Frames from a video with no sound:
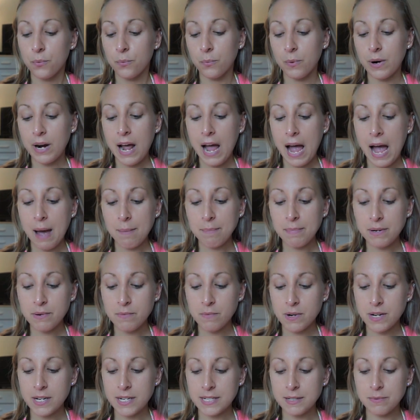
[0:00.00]
what
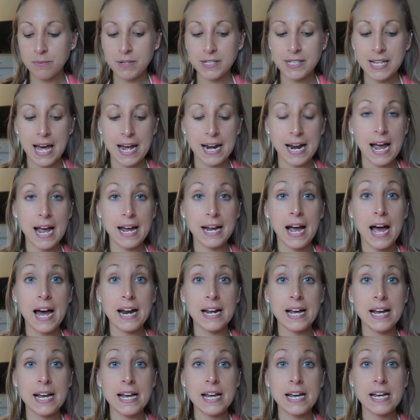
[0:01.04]
happened was that I
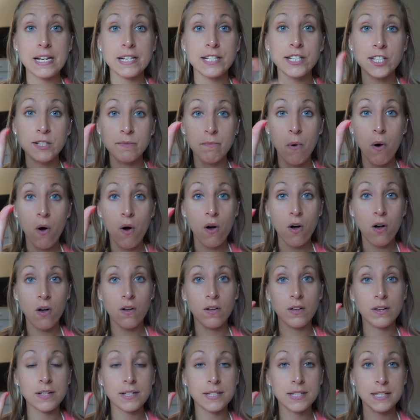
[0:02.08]
got a
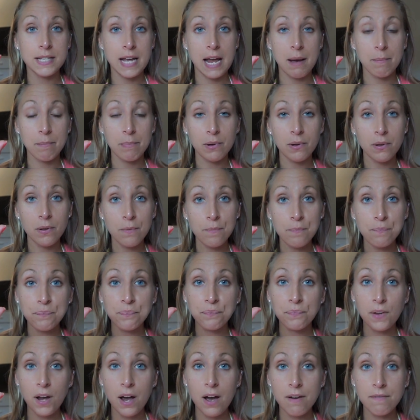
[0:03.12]
small sample
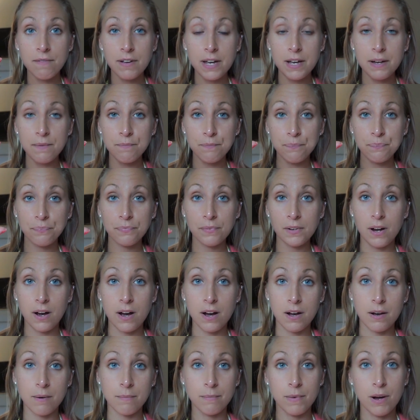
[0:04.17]
of it, a
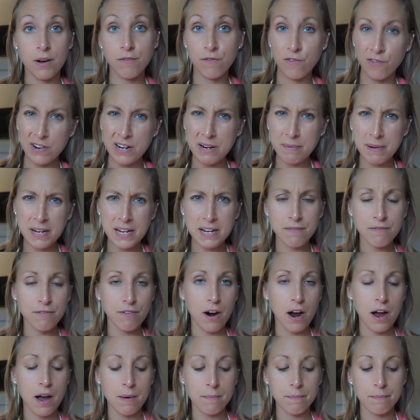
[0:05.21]
freebie
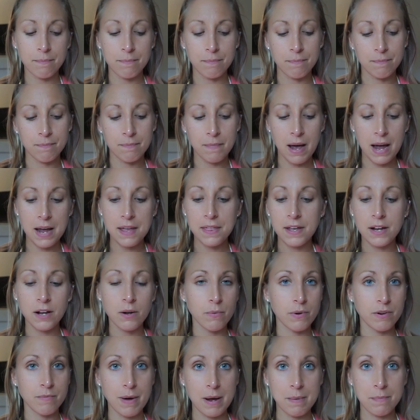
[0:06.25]
from, I
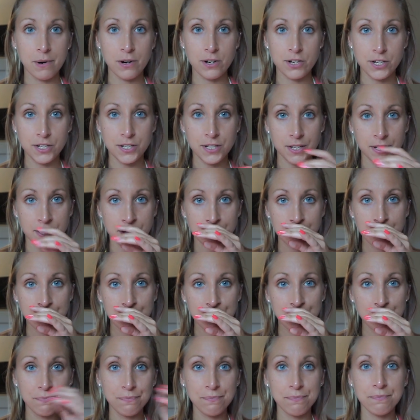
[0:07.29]
think, one of my purchases
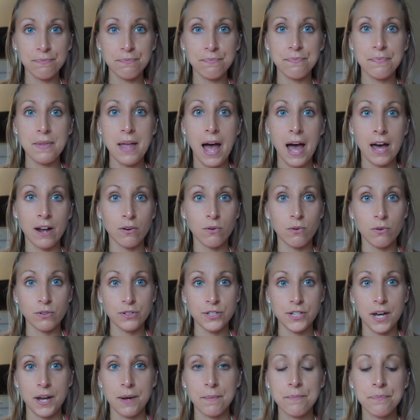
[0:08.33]
at
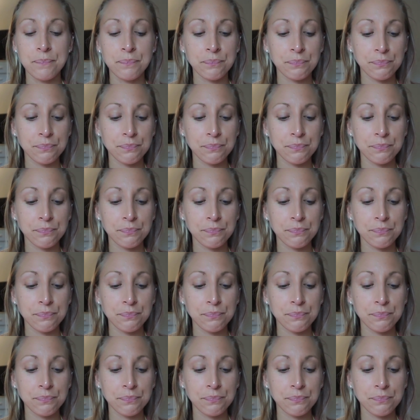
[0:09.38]
Ulta.